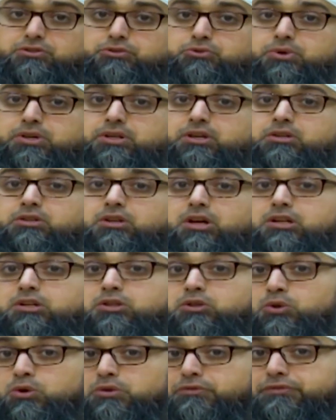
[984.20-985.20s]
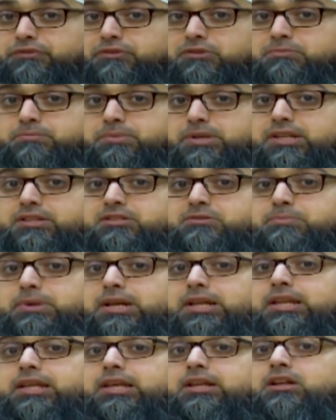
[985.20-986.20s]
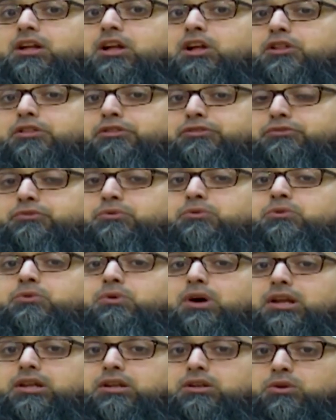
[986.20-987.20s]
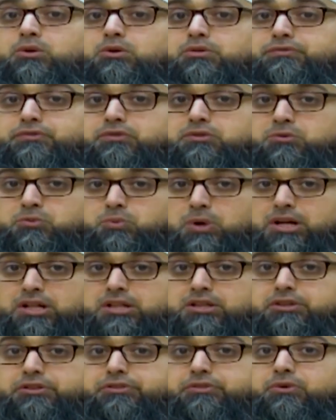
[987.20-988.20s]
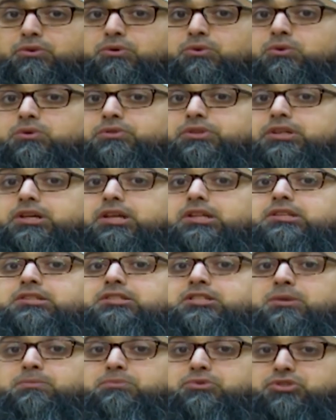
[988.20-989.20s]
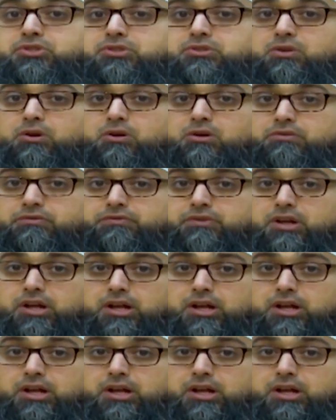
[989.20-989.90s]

through an unlawful means, meaning through unlawful wealth or the consumption of